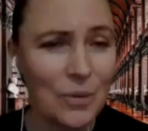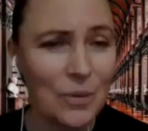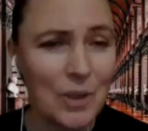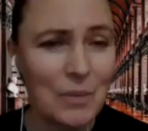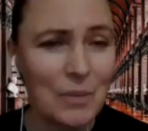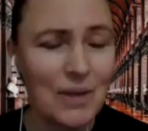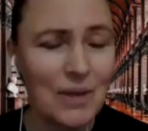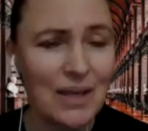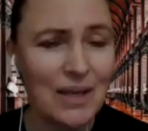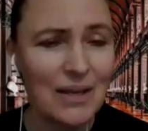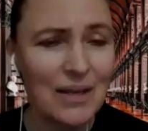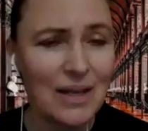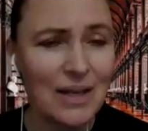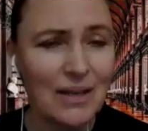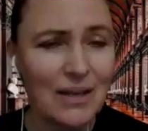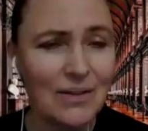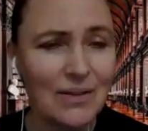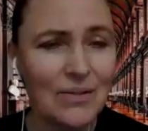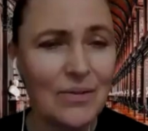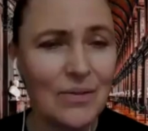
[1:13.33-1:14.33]
from the
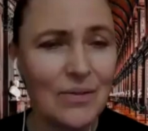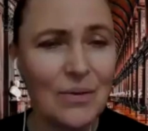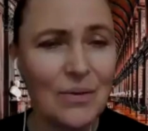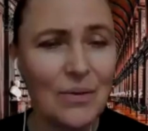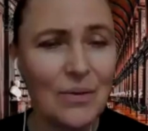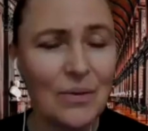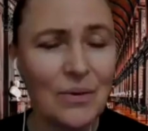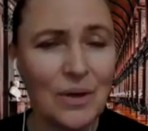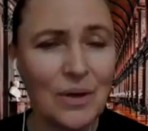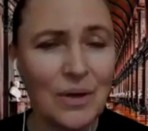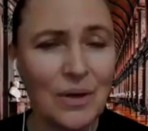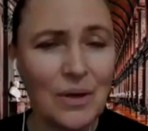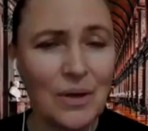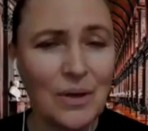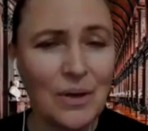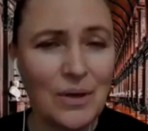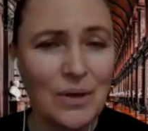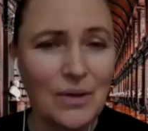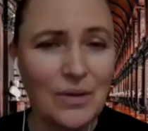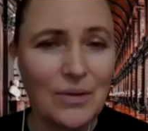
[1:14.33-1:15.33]
beginning to
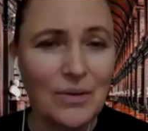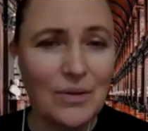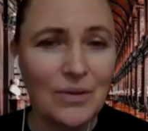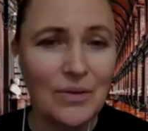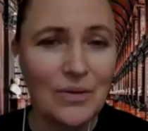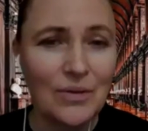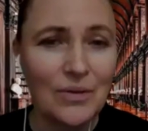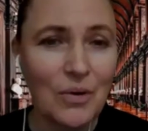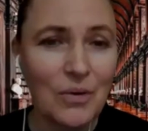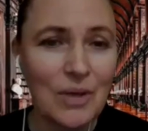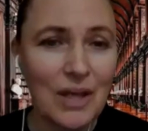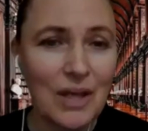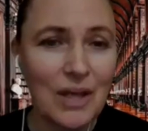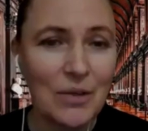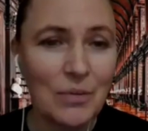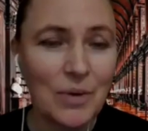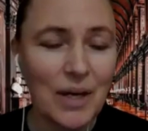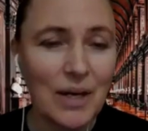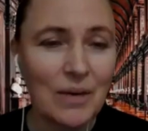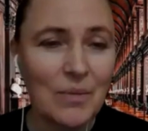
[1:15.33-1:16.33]
go
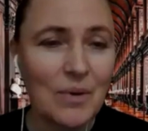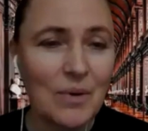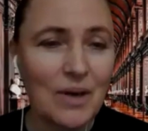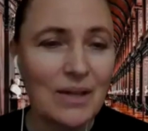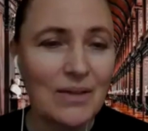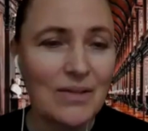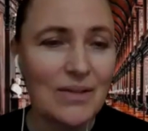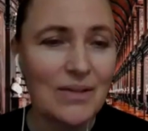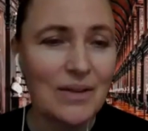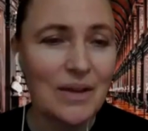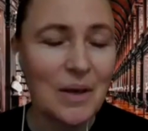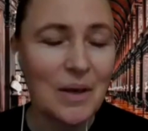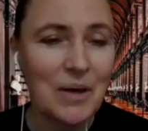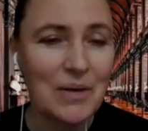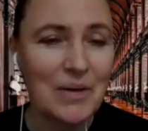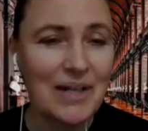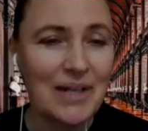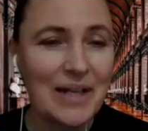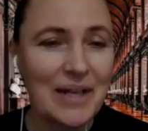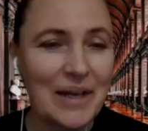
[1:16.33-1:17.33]
that way, but
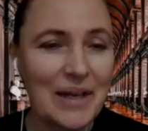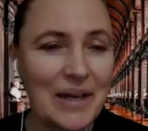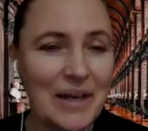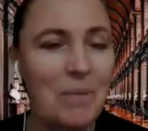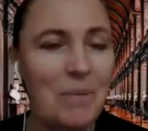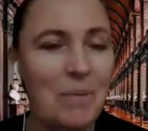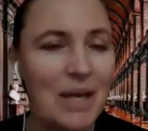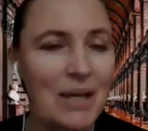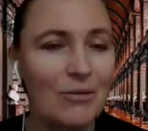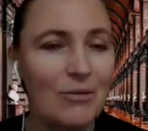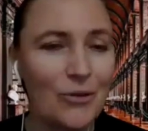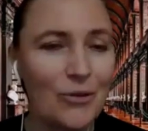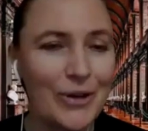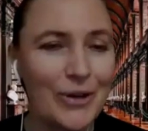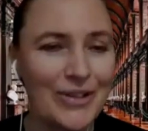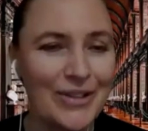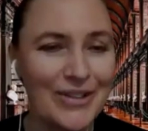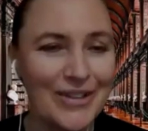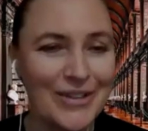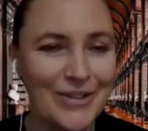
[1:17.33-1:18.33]
apparently I'm made
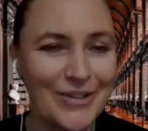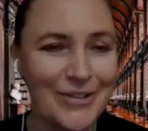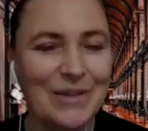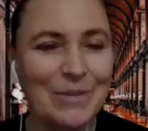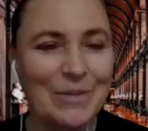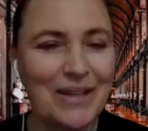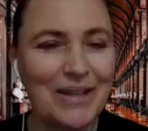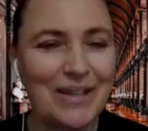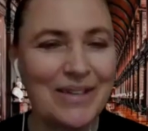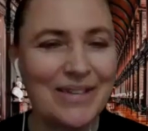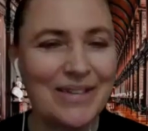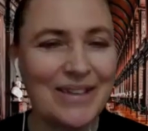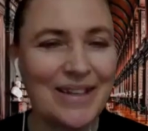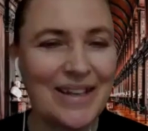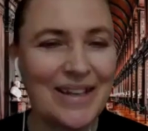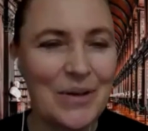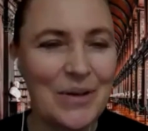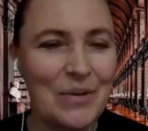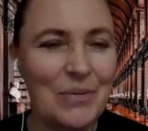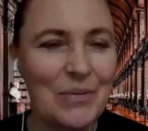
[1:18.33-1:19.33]
for it. It's been
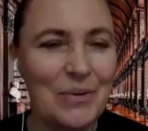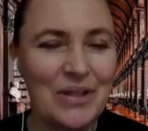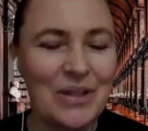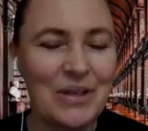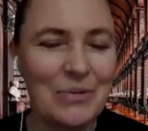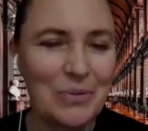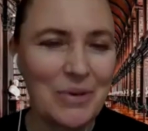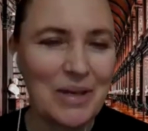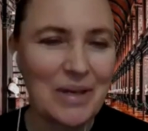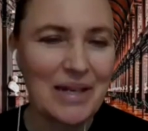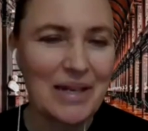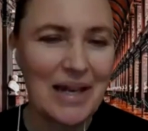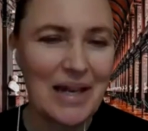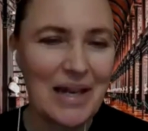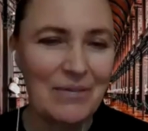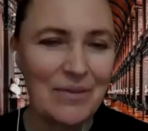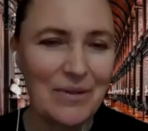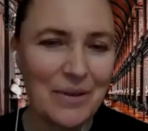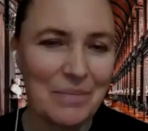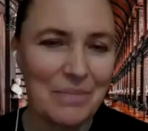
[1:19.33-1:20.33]
what I really
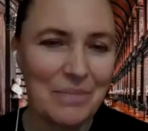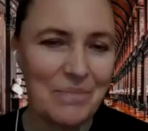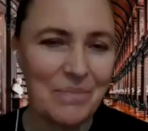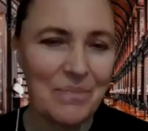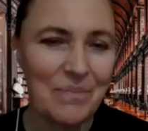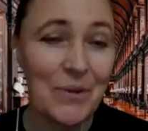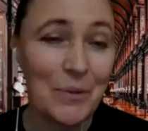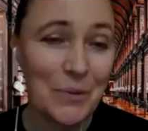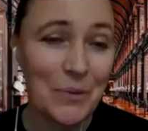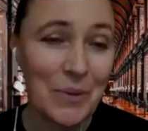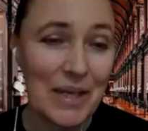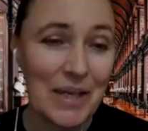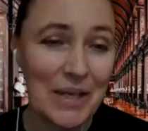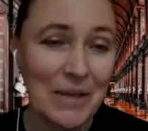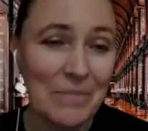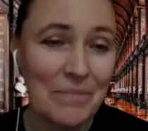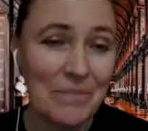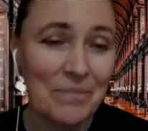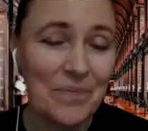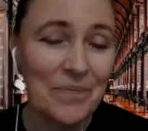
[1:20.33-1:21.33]
love
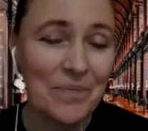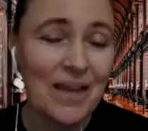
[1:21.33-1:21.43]
doing.